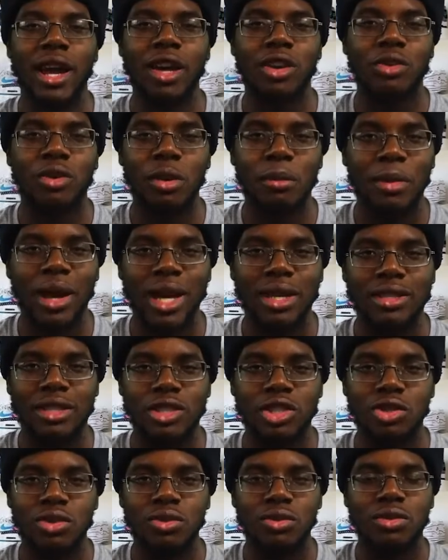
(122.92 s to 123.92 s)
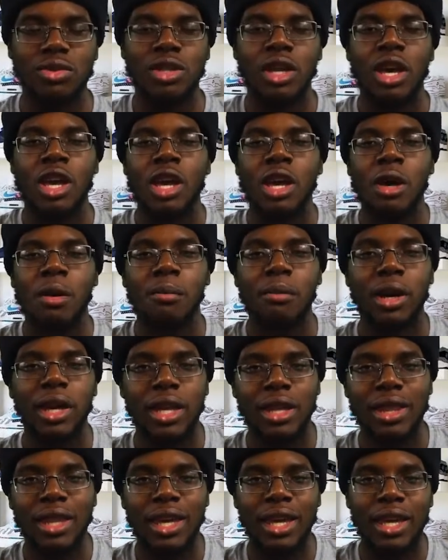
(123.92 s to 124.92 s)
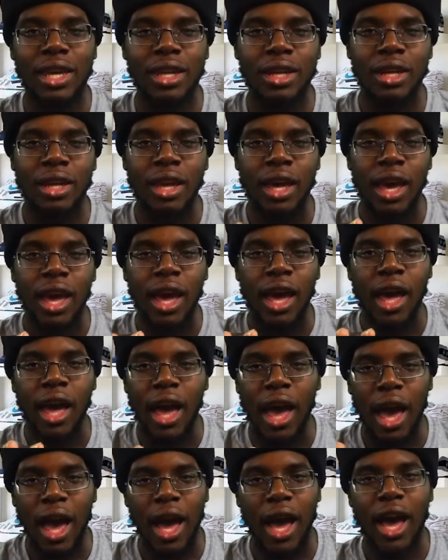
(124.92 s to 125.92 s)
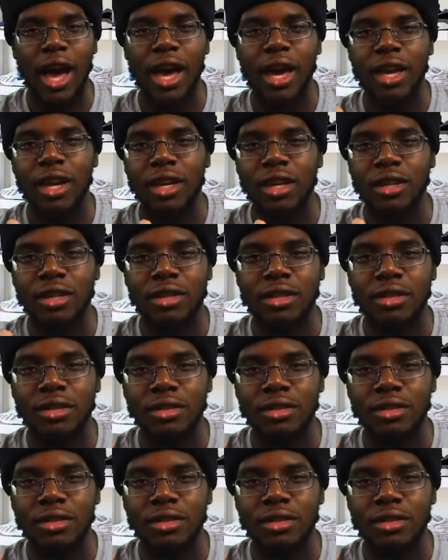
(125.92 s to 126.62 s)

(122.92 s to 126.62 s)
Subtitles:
how you unbox the shoes. But then I